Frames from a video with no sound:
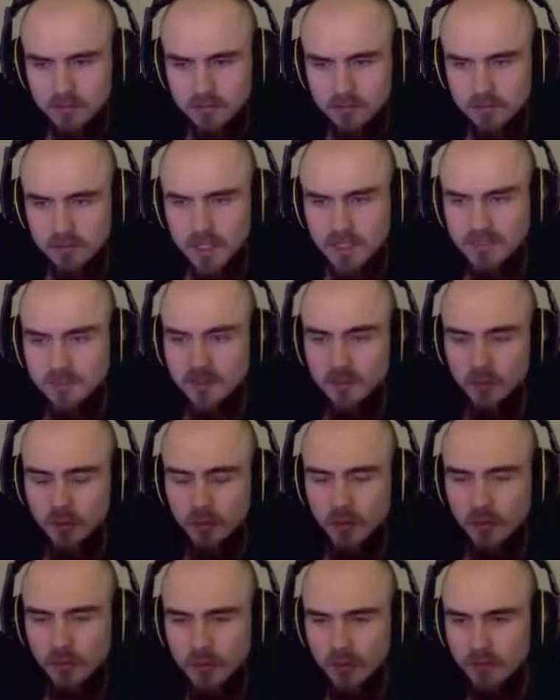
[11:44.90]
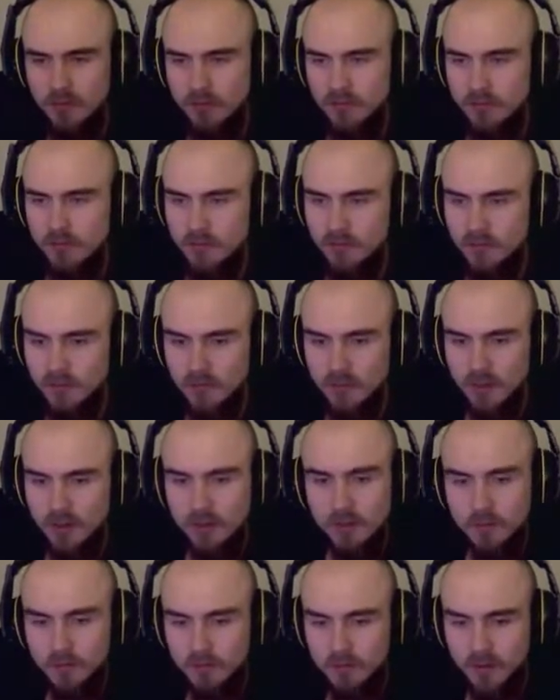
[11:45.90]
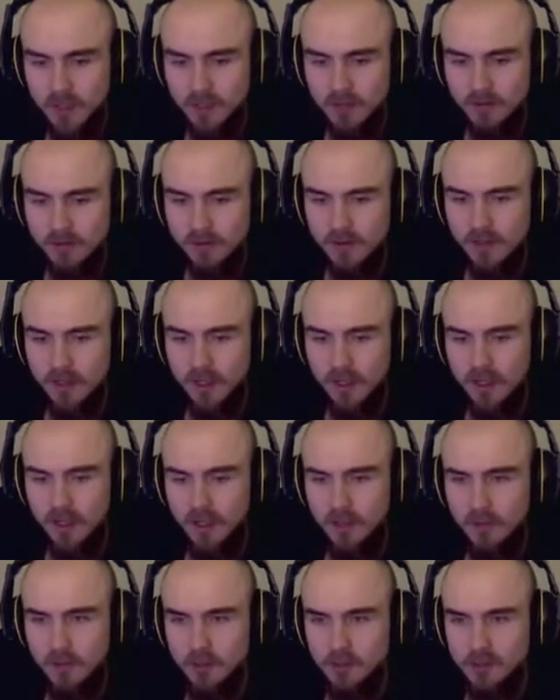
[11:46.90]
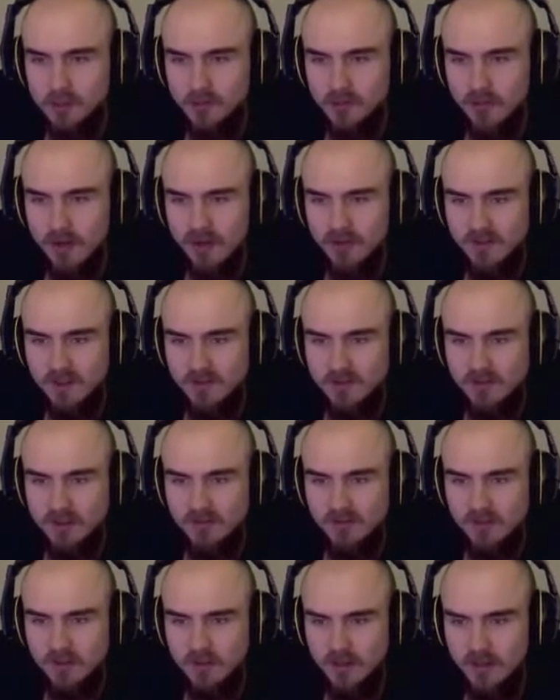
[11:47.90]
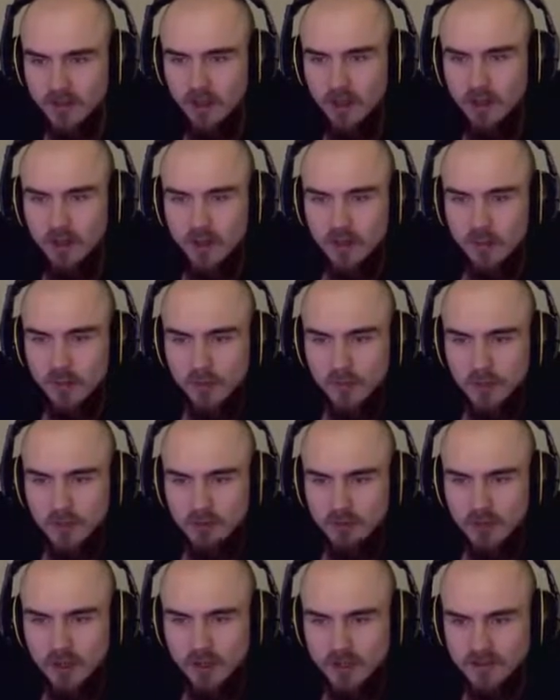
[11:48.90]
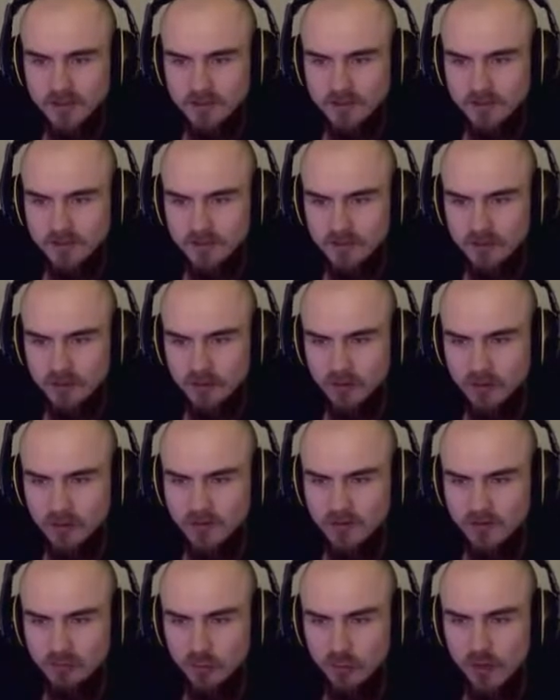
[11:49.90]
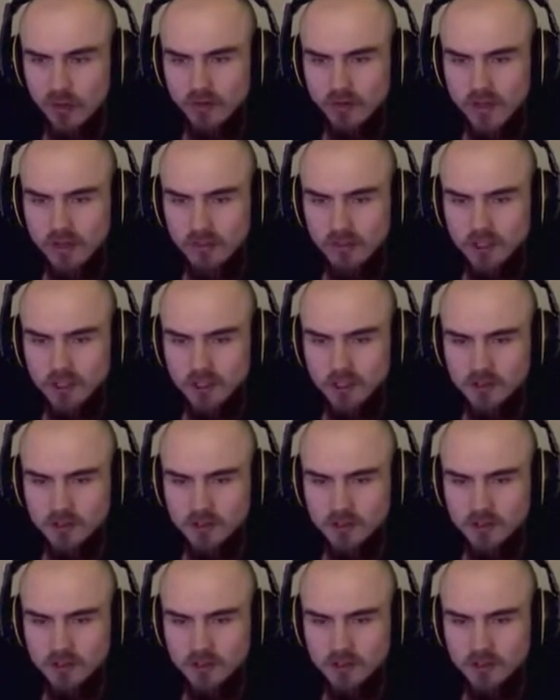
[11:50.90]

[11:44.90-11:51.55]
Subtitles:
and some equipment, but not much crafting stuff, and the early equipment really doesn't or isn't worth that much.